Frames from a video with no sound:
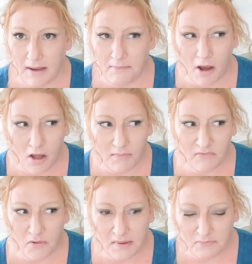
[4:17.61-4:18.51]
My mom, I
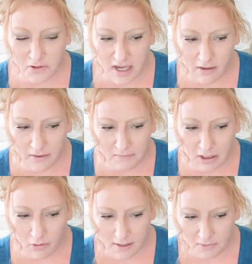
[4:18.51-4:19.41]
remember now, and my
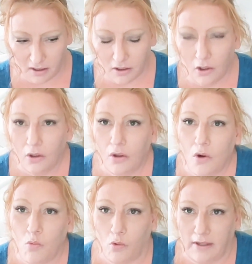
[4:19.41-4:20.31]
grandma
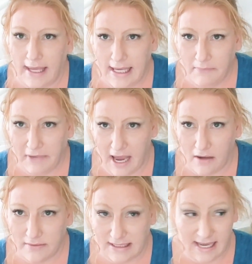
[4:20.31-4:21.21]
came
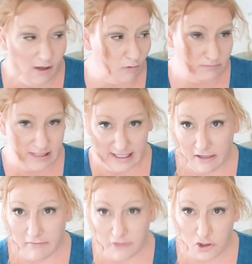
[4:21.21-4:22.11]
down to help take
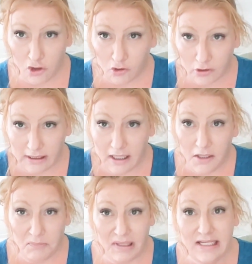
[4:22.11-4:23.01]
care of the children
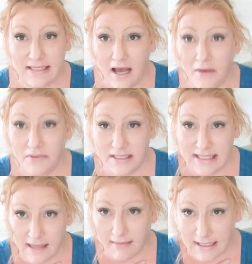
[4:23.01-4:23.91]
because I was
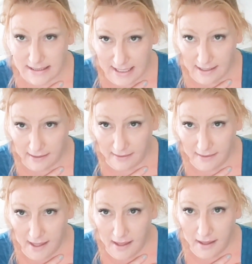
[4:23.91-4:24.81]
deathly sick.
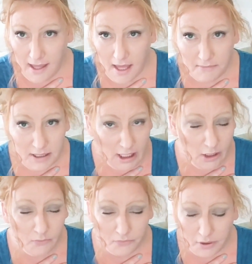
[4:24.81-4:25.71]
I mean,
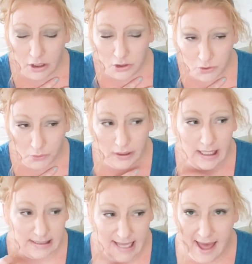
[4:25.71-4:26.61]
it really truly
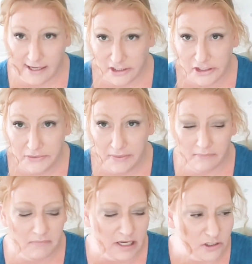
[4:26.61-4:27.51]
attacks you
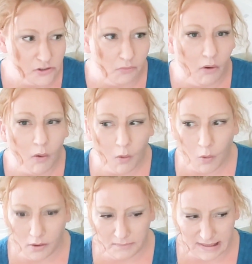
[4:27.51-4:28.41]
and makes you
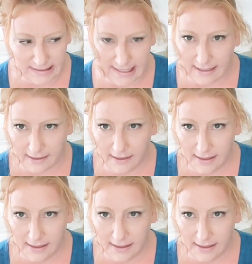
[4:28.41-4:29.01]
horribly sick.